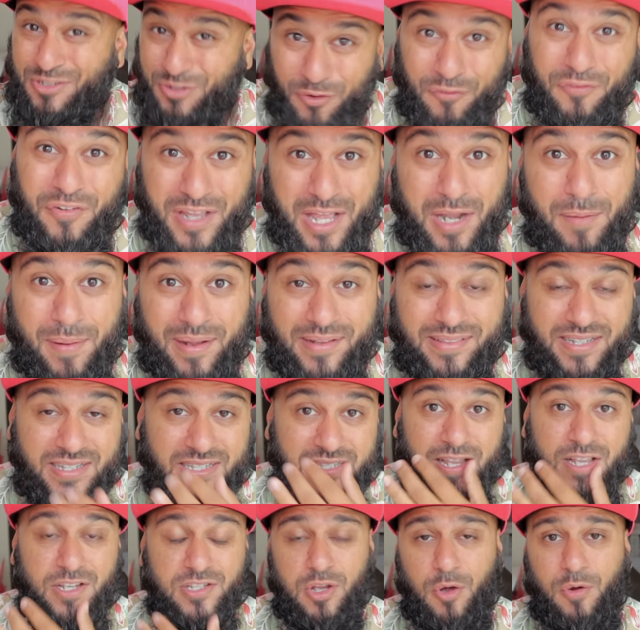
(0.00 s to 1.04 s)
don't forget about these
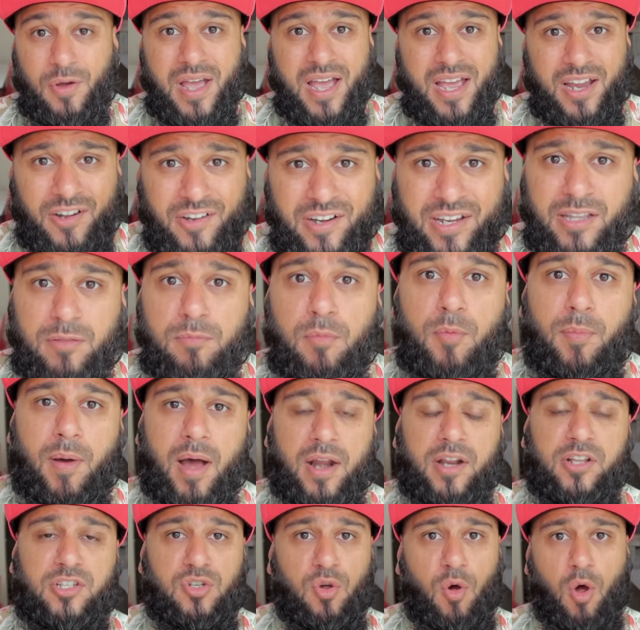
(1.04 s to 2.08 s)
things. So Eid
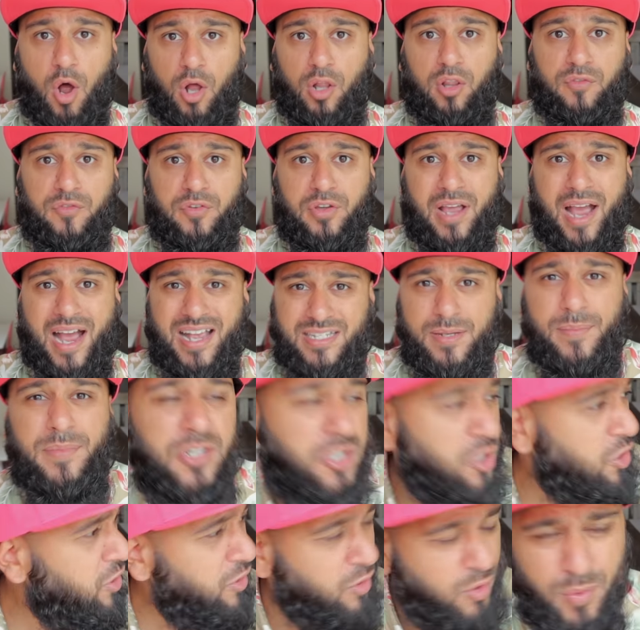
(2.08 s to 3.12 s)
Mubarak to all of you guys. Let me
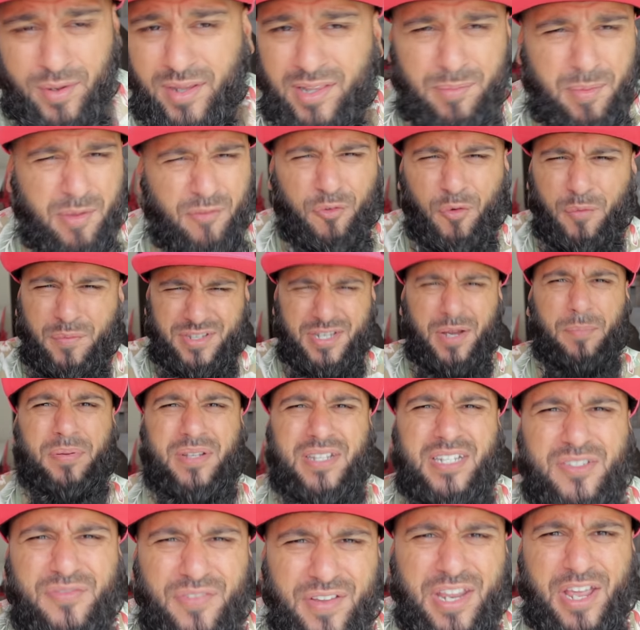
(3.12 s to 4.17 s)
show you quickly before we jump into
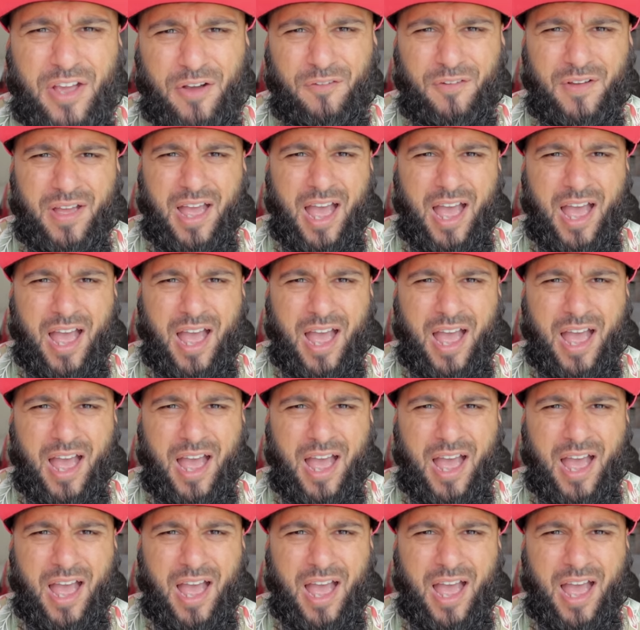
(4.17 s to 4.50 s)
this video